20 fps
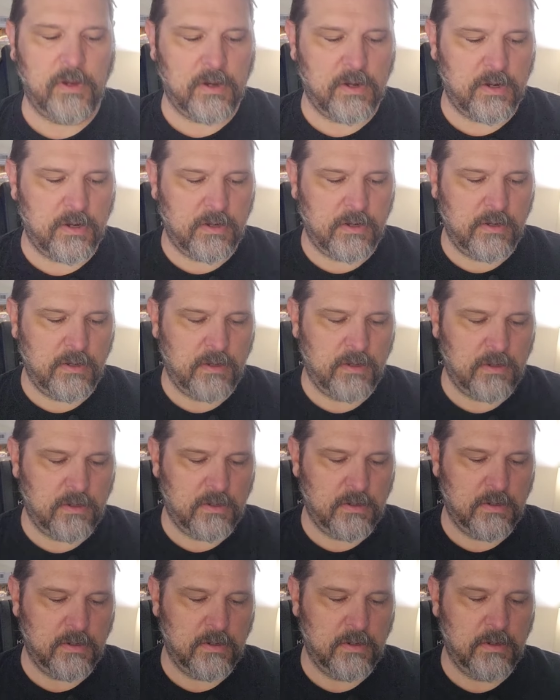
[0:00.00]
2000
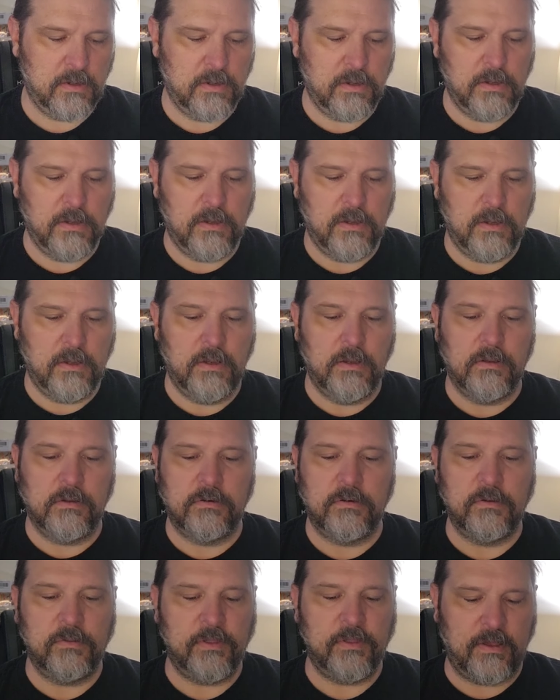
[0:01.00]
Topps Yankees
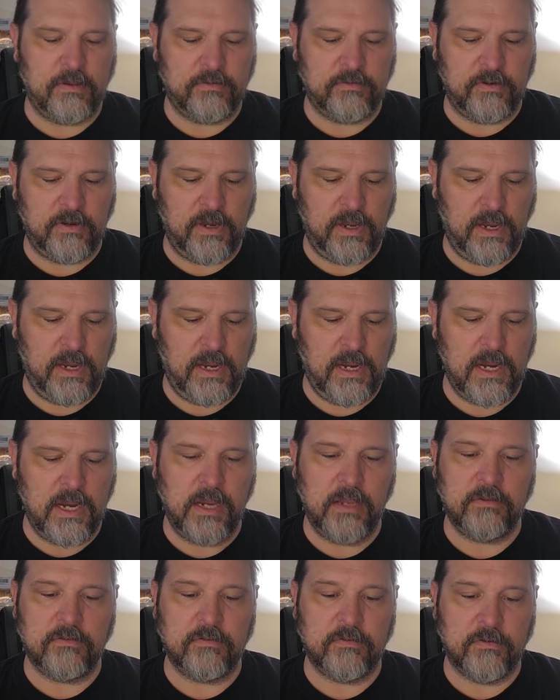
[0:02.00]
team card.
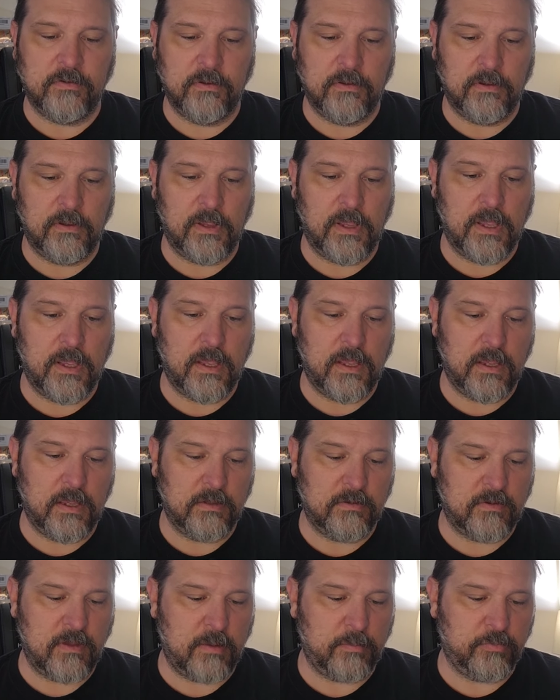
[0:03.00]

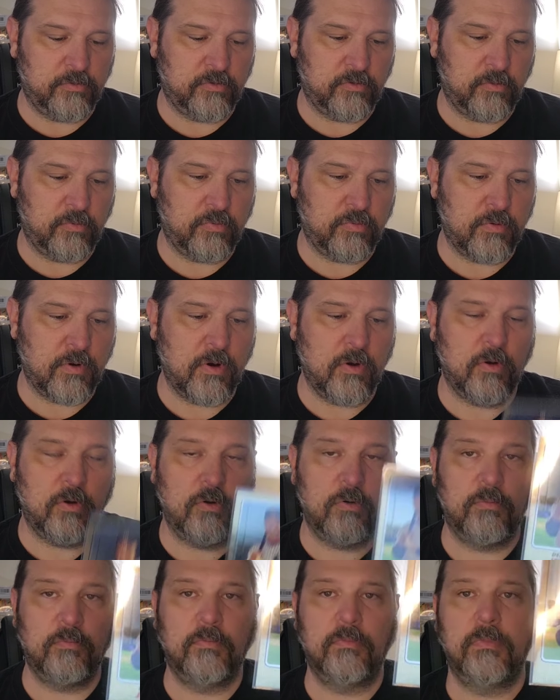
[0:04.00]

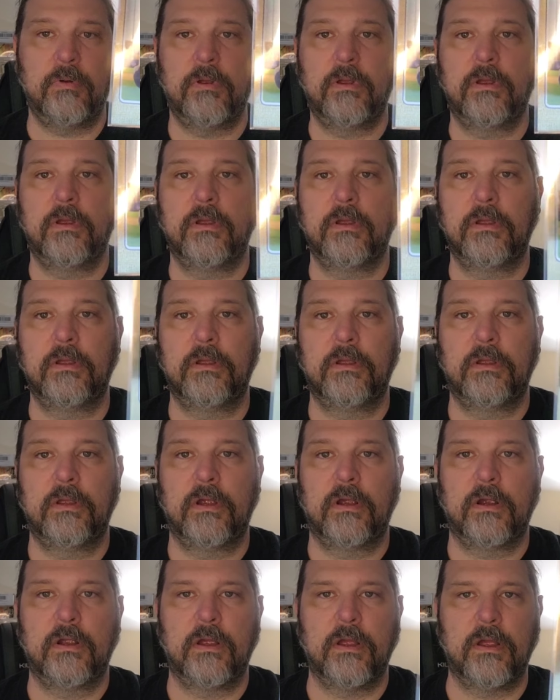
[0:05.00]
2008
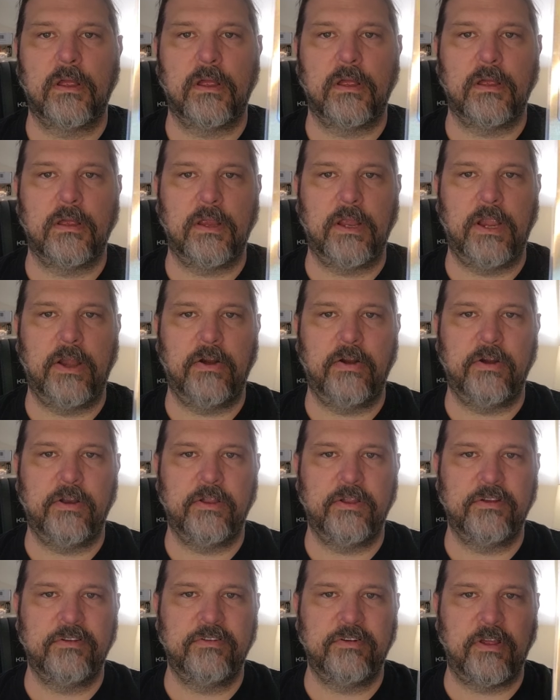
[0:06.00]
Topps
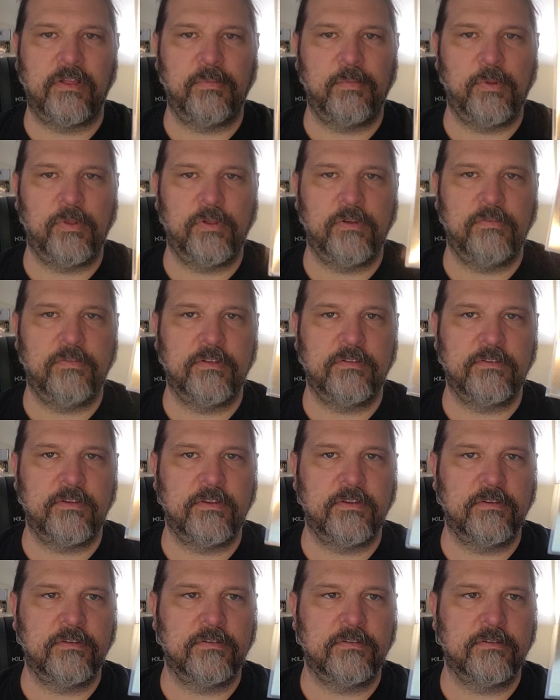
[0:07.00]
Chrome
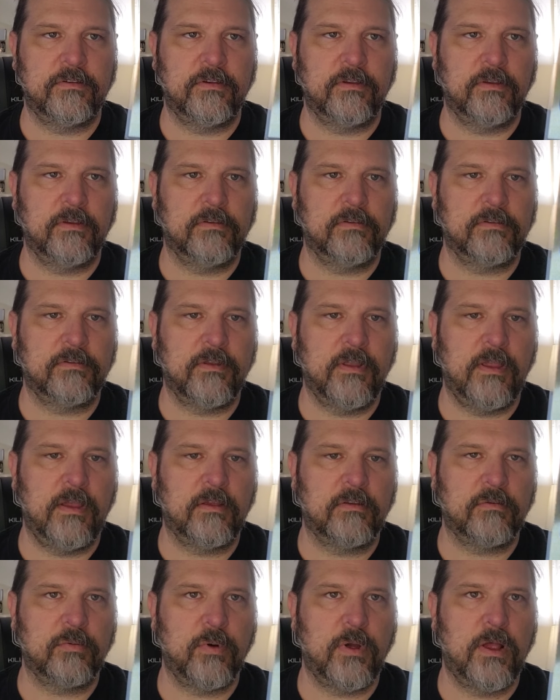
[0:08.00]

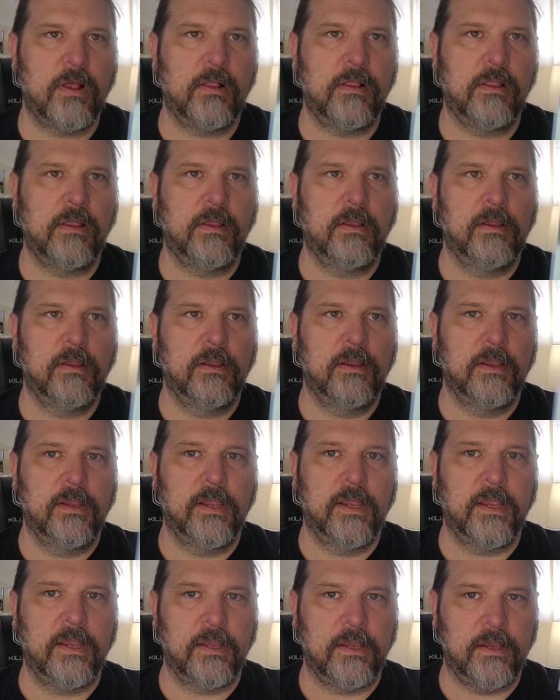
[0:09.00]
Heritage, I believe
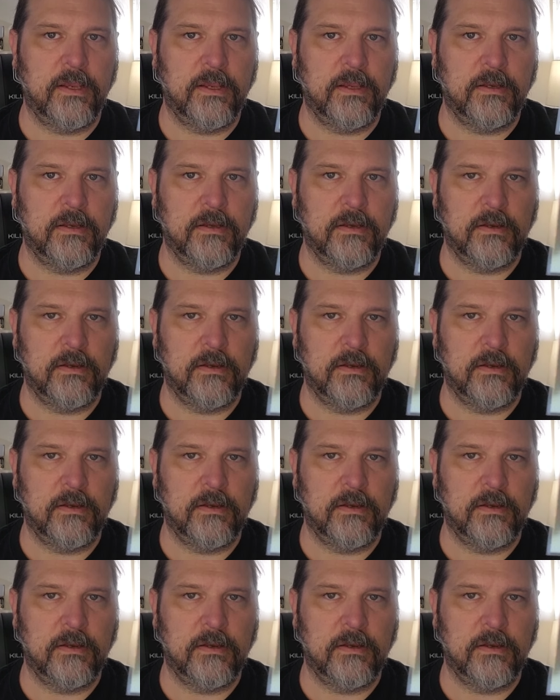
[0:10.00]
this is